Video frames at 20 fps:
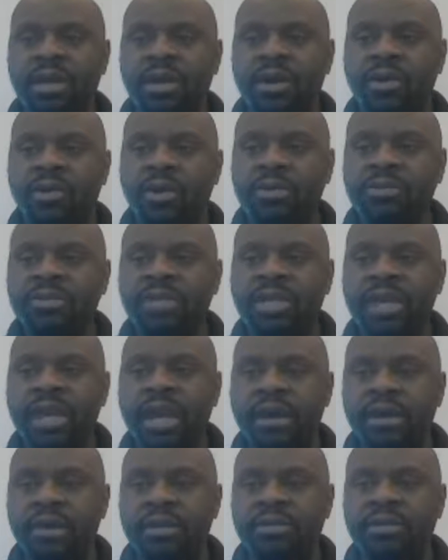The group's
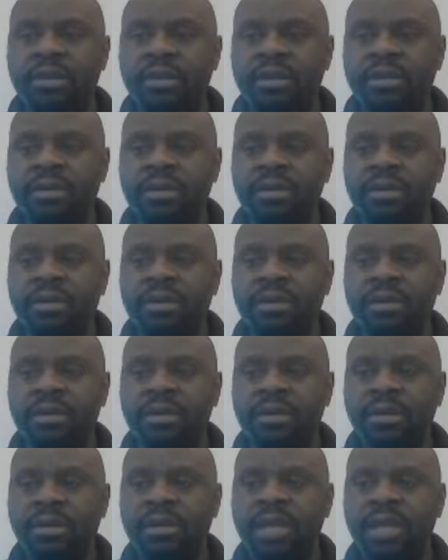character
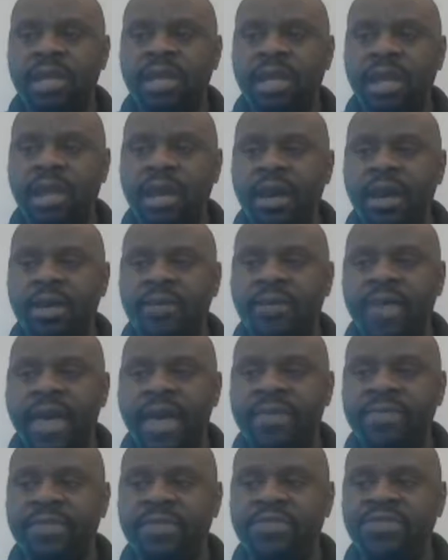declared
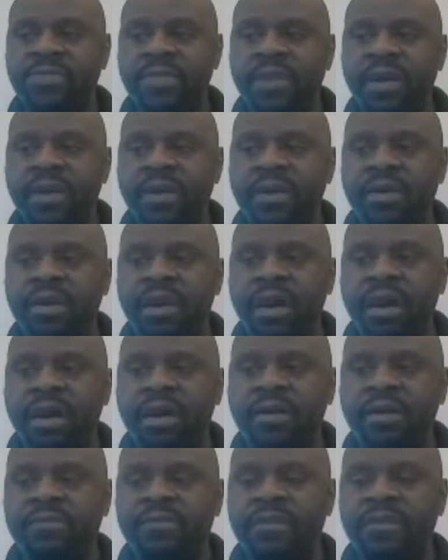that the Spirit
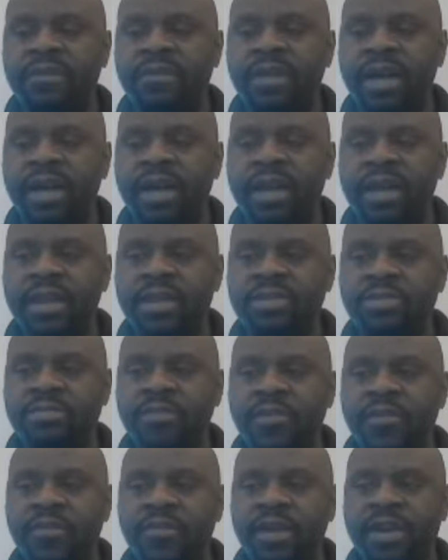of God is
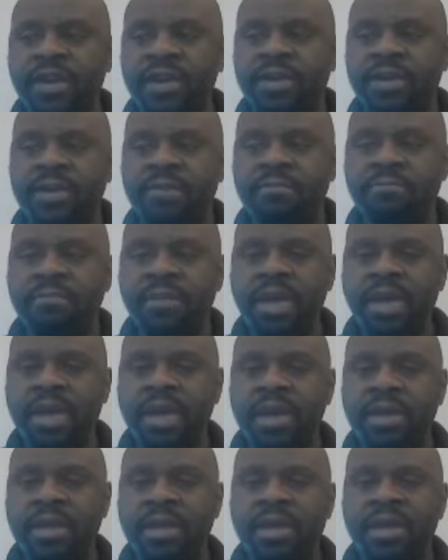moving
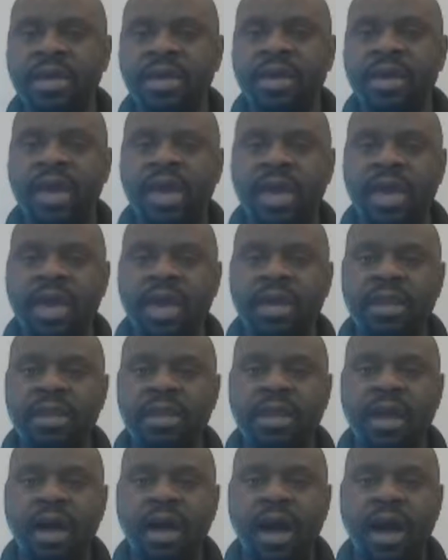men in
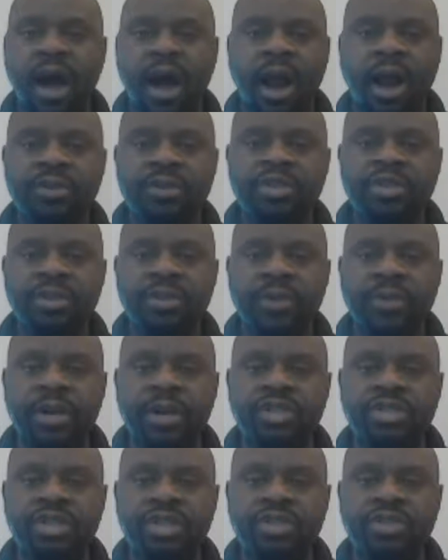our
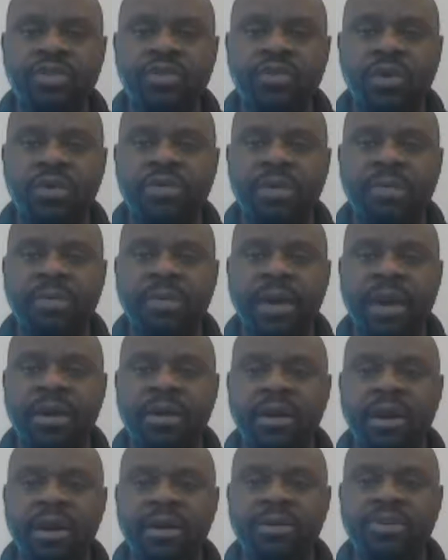generation towards a better
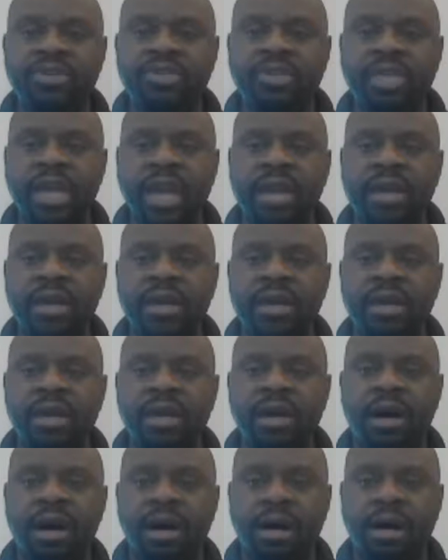understanding
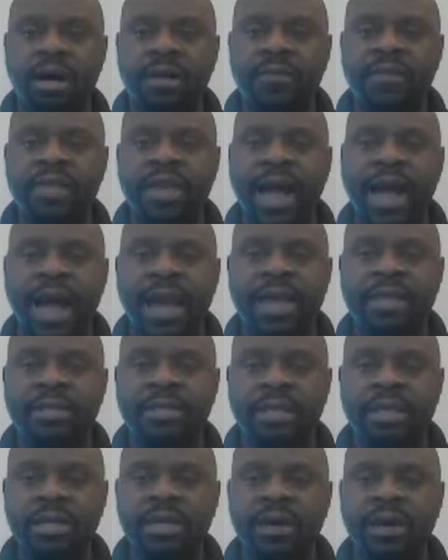of the
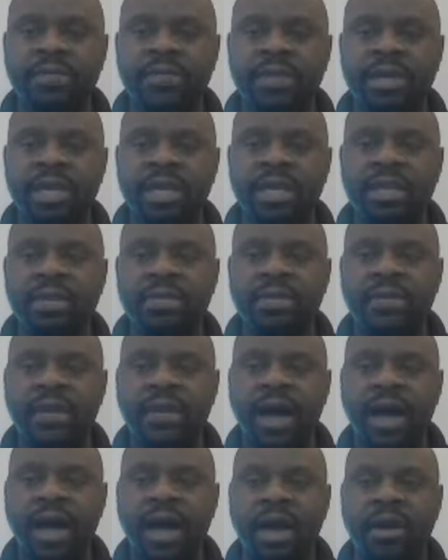idea of the kingdom of
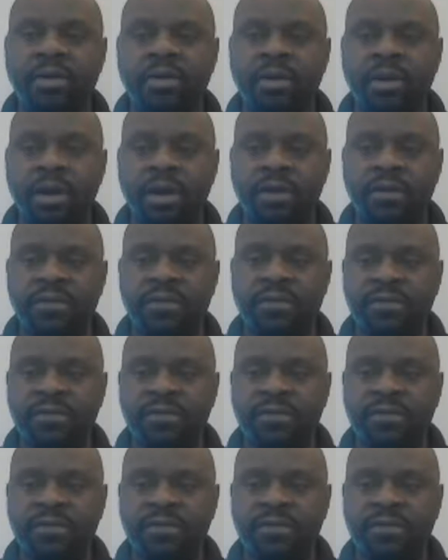God on earth,